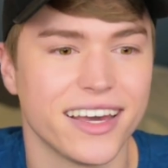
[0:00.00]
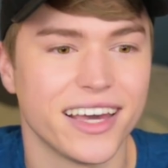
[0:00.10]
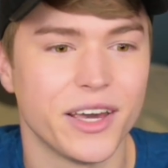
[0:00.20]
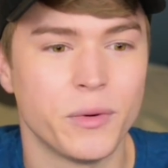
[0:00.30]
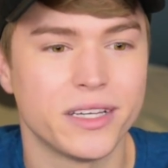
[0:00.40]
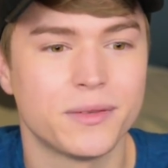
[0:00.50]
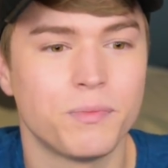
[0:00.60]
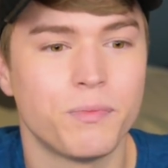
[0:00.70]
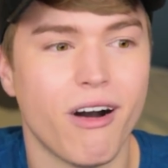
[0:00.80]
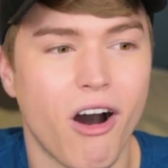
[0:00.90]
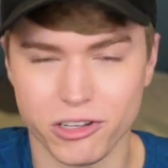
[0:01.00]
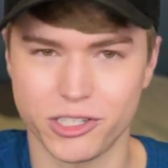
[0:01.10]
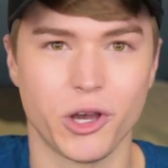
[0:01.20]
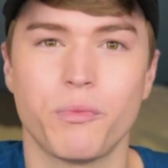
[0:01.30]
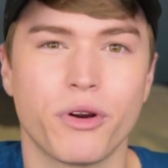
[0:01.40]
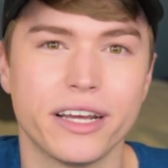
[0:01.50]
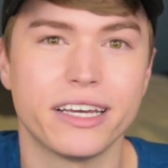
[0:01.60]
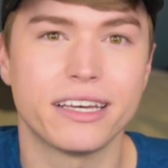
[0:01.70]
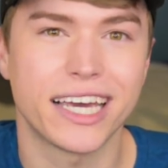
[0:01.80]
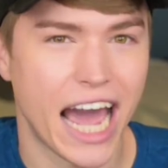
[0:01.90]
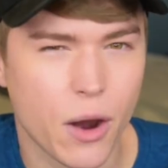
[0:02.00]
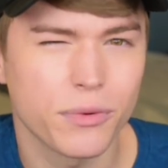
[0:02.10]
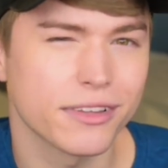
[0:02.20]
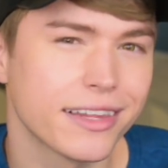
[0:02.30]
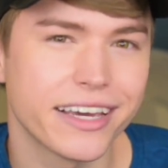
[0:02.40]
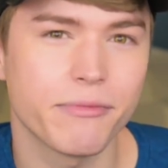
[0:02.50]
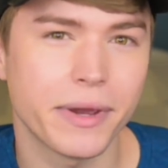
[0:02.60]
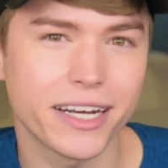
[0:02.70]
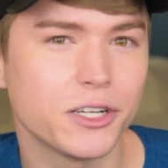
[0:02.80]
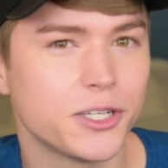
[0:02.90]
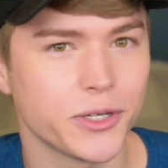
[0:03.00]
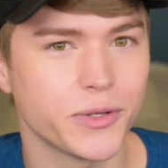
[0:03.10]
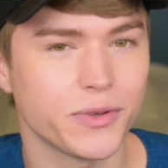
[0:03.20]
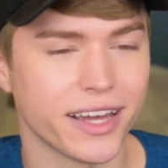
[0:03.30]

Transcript: It was also pretty cowardly of me to do.